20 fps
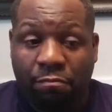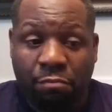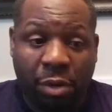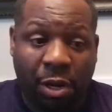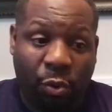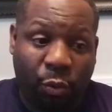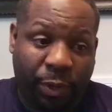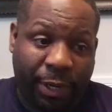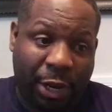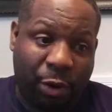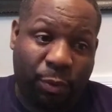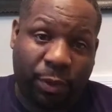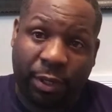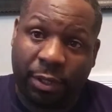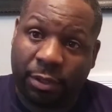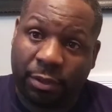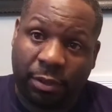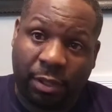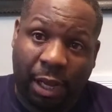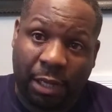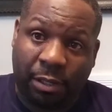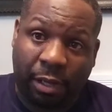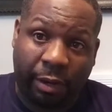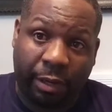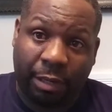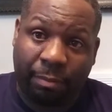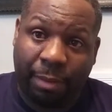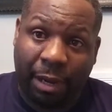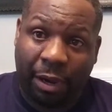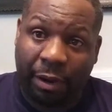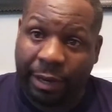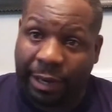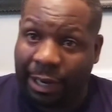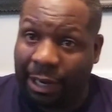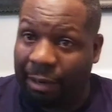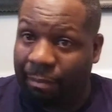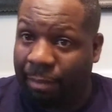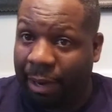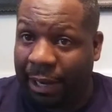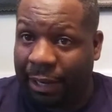But when they want to start talking about
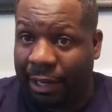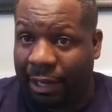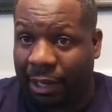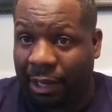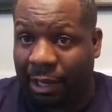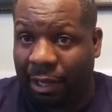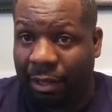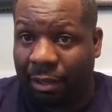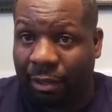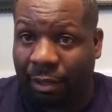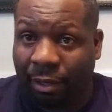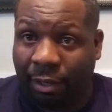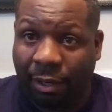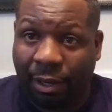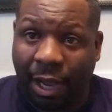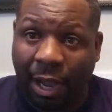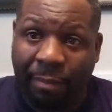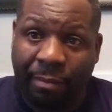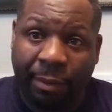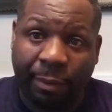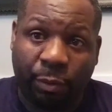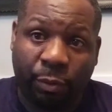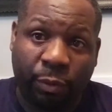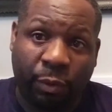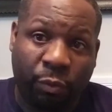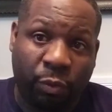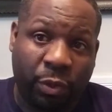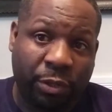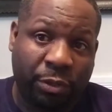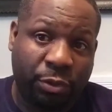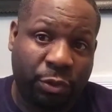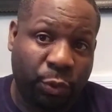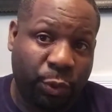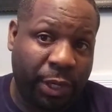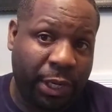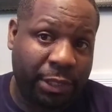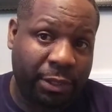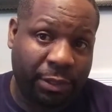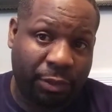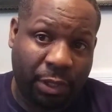getting back together, or I mean, we used to
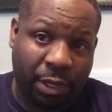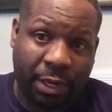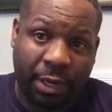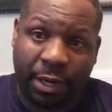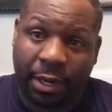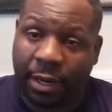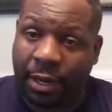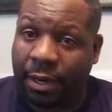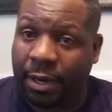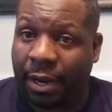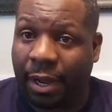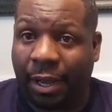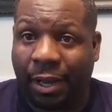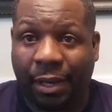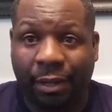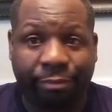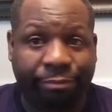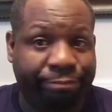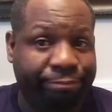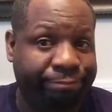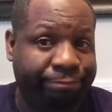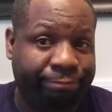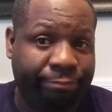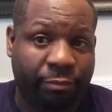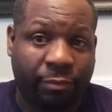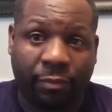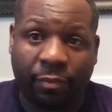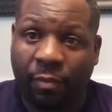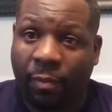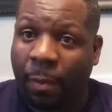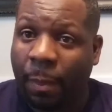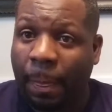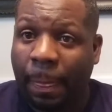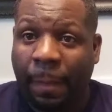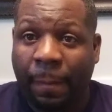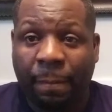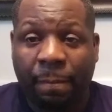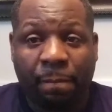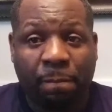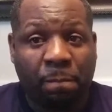do this and da da da da da. Mm-mm.
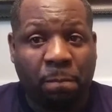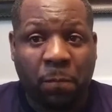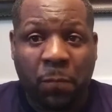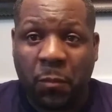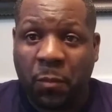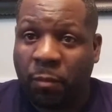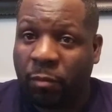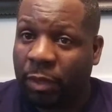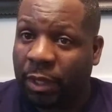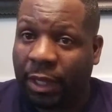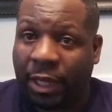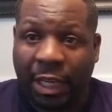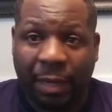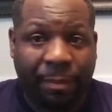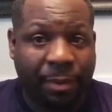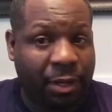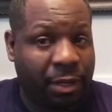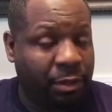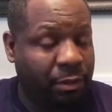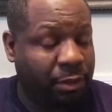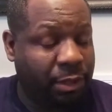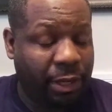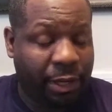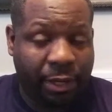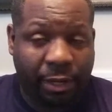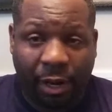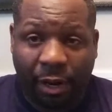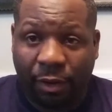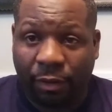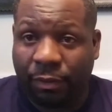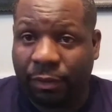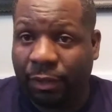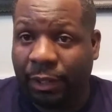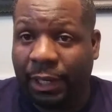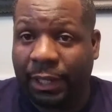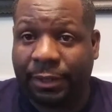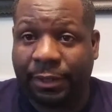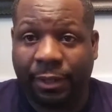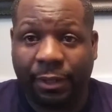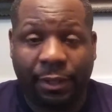Keep it, cut it off.
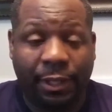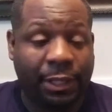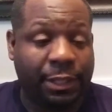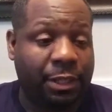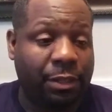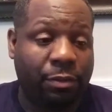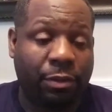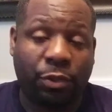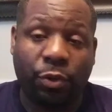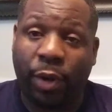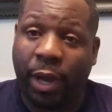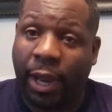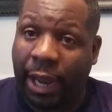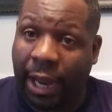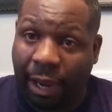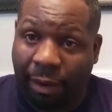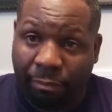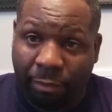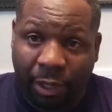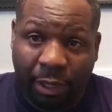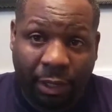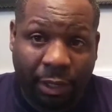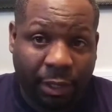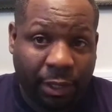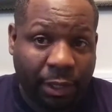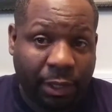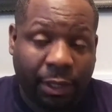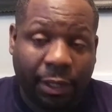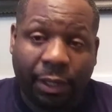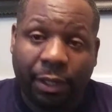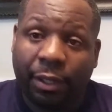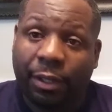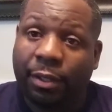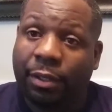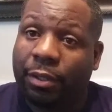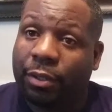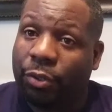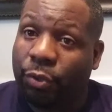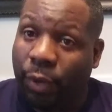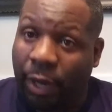Listen, listen. You had me.
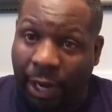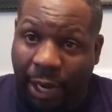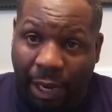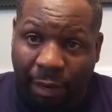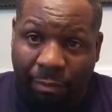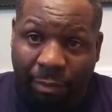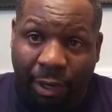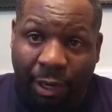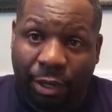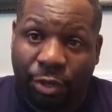You had me.